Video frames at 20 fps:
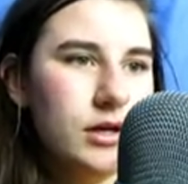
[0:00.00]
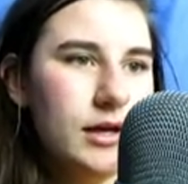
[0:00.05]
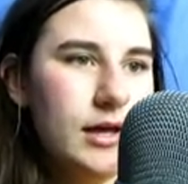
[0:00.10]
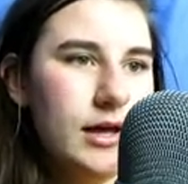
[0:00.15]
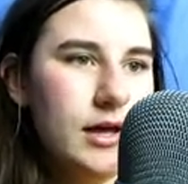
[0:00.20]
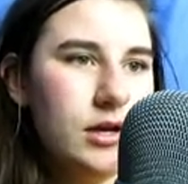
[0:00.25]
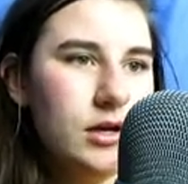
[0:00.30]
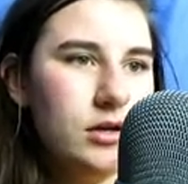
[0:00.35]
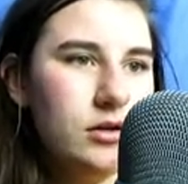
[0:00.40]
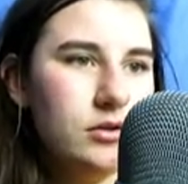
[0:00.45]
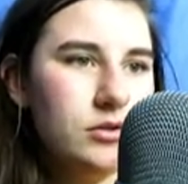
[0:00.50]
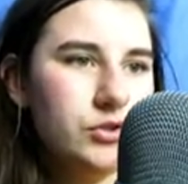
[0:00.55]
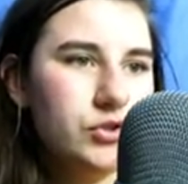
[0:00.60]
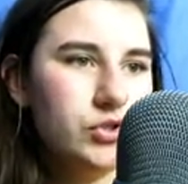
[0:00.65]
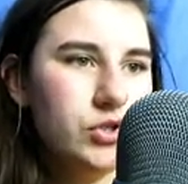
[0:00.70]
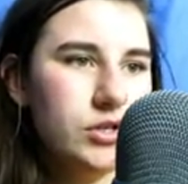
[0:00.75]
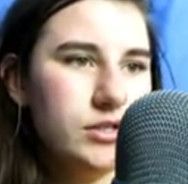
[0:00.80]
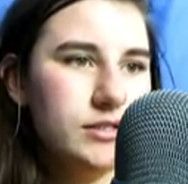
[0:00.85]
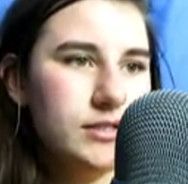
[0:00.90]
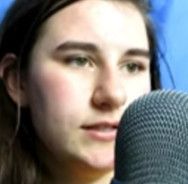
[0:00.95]
And
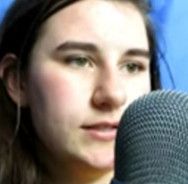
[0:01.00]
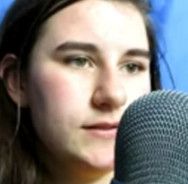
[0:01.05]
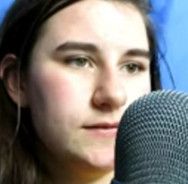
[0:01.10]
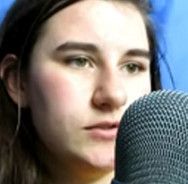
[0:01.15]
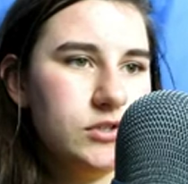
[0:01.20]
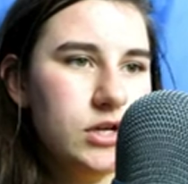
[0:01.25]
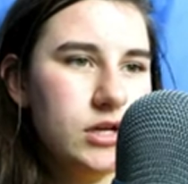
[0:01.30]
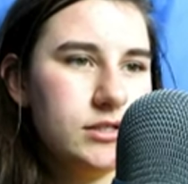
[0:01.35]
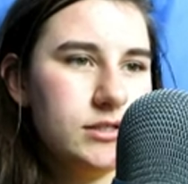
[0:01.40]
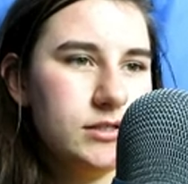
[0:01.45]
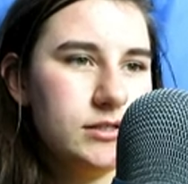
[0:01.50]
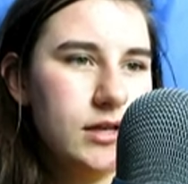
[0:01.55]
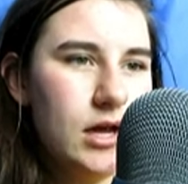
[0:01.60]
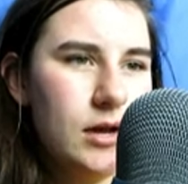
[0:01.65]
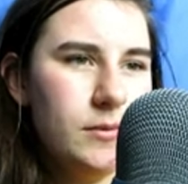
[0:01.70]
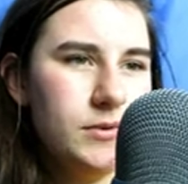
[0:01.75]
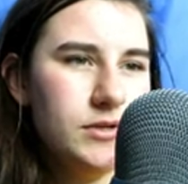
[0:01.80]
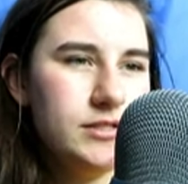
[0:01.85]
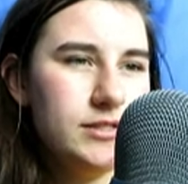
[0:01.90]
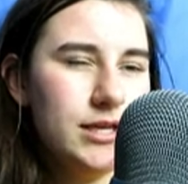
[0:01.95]
strong sense of justice,
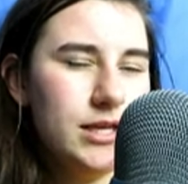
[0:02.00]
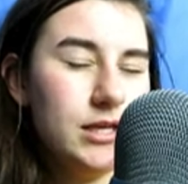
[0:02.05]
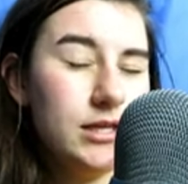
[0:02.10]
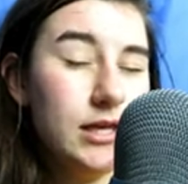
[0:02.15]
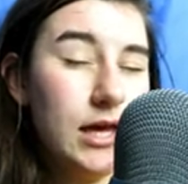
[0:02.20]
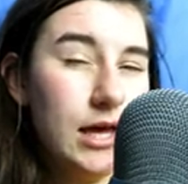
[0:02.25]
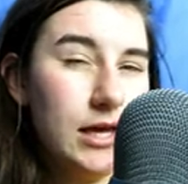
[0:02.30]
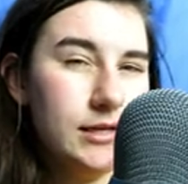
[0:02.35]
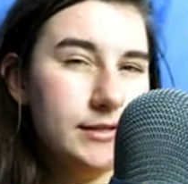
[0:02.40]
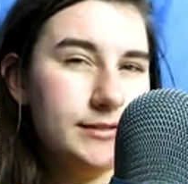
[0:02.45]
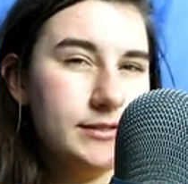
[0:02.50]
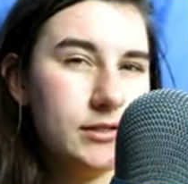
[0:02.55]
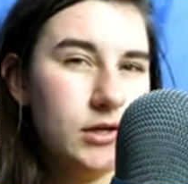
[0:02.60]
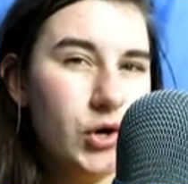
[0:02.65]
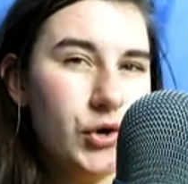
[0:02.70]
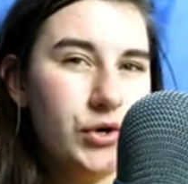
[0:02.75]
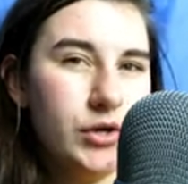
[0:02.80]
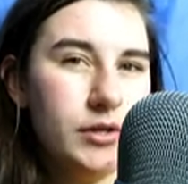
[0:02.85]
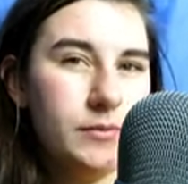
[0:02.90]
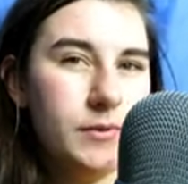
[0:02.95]
I'm going to say yes,
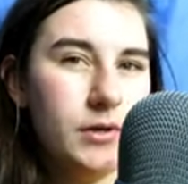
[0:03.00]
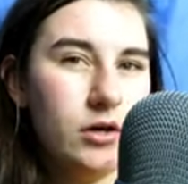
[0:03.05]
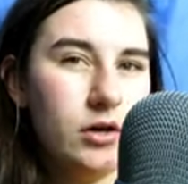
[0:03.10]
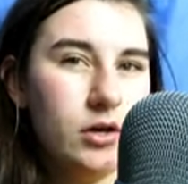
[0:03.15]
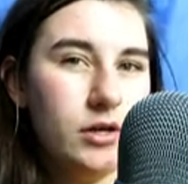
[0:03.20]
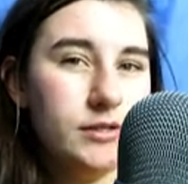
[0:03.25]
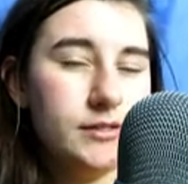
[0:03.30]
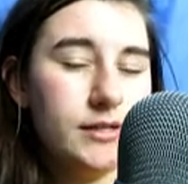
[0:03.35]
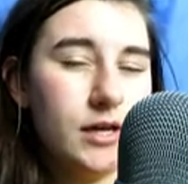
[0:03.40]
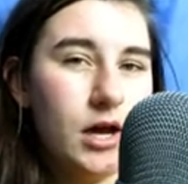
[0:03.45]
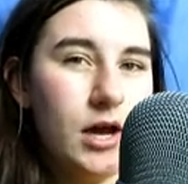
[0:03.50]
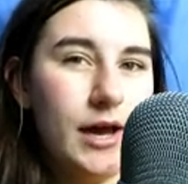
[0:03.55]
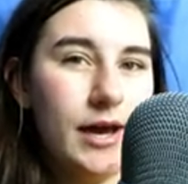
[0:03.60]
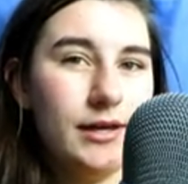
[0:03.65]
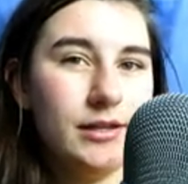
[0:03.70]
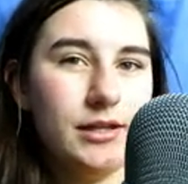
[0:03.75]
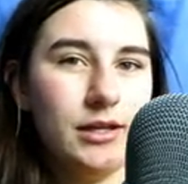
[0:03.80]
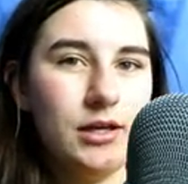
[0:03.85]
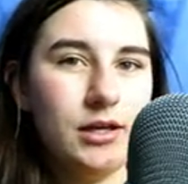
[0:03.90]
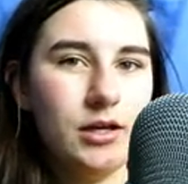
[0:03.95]
only because
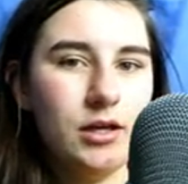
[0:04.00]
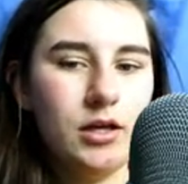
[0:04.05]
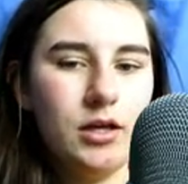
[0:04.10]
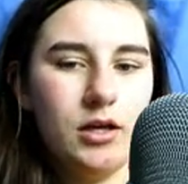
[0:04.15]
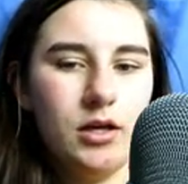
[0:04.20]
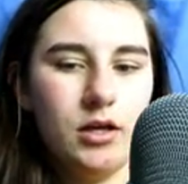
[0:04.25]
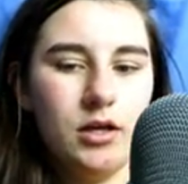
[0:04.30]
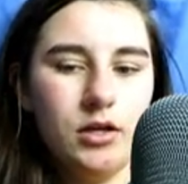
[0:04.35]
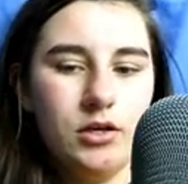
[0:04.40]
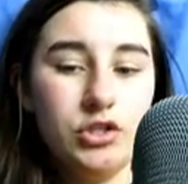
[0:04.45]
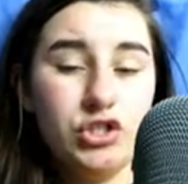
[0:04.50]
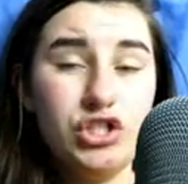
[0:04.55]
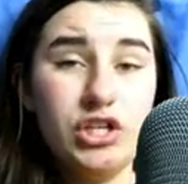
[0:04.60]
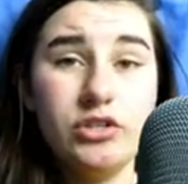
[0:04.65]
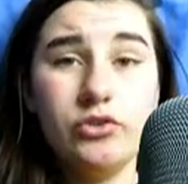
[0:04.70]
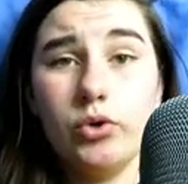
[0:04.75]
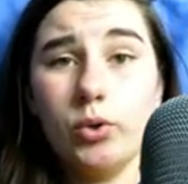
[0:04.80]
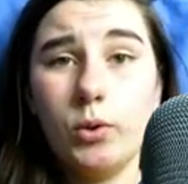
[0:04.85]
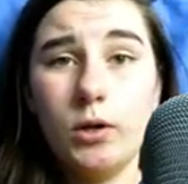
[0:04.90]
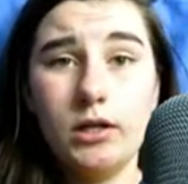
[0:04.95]
I think
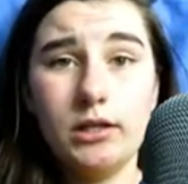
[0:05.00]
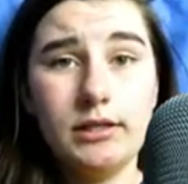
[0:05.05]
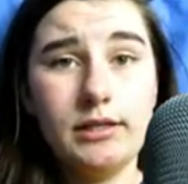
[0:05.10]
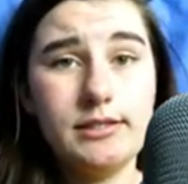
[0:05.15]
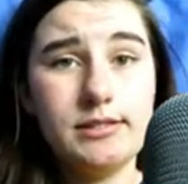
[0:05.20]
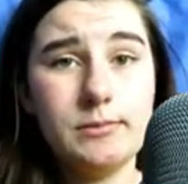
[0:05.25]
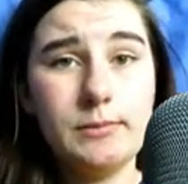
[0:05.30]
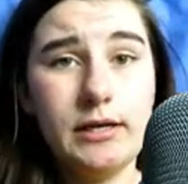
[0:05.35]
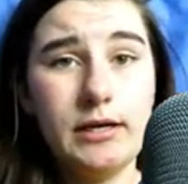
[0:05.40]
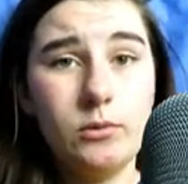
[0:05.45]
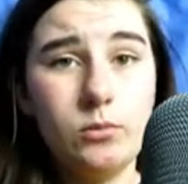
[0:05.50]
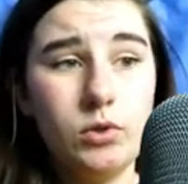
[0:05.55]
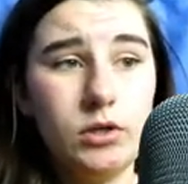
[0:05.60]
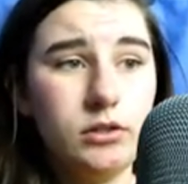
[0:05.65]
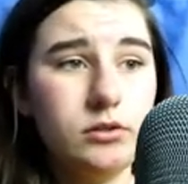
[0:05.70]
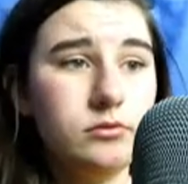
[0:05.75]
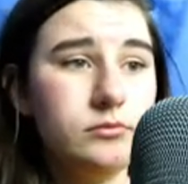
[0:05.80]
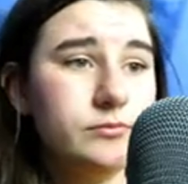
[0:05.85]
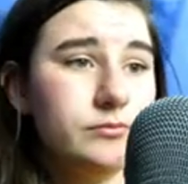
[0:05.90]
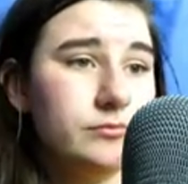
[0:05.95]
gender equality is the main
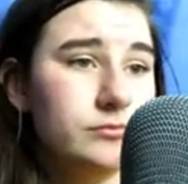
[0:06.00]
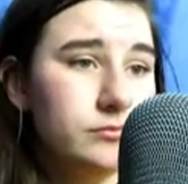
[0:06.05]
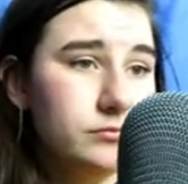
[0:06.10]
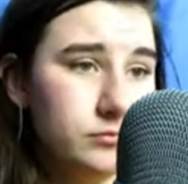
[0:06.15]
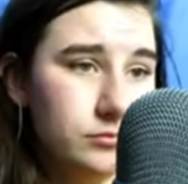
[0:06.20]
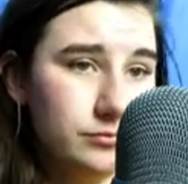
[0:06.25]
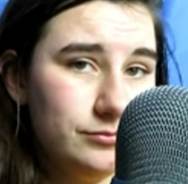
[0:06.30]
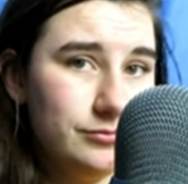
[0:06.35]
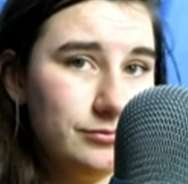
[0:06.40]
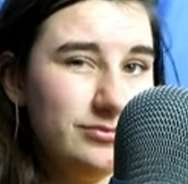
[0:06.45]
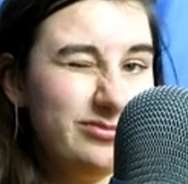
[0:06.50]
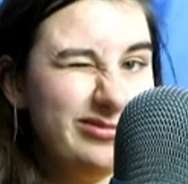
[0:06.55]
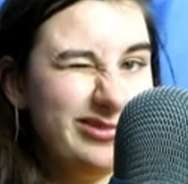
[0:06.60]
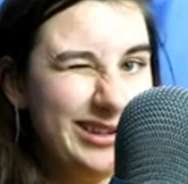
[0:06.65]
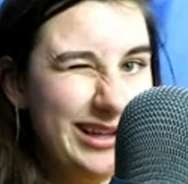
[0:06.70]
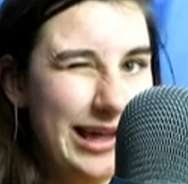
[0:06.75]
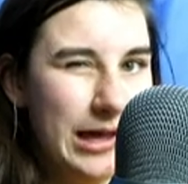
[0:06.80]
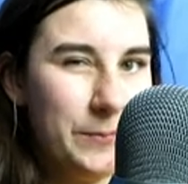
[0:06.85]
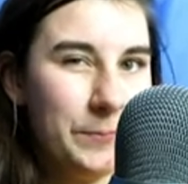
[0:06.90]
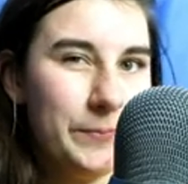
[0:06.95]
one.
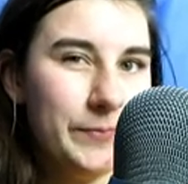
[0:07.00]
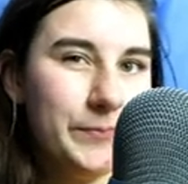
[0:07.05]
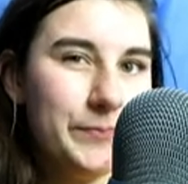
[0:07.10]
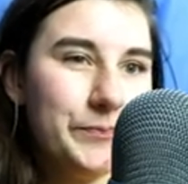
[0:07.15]
Yeah.